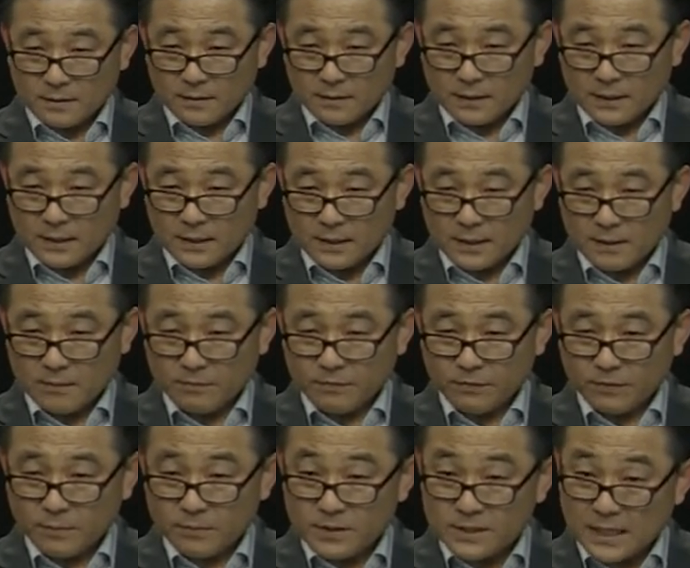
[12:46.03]
And then
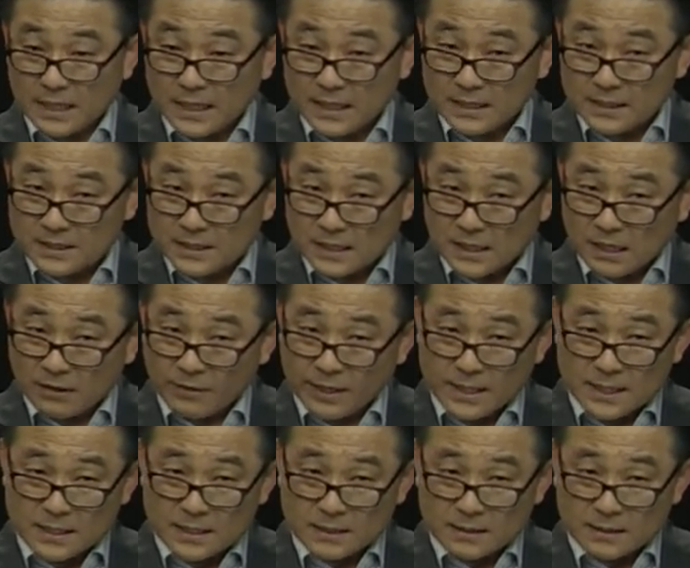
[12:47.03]
from selling cigarette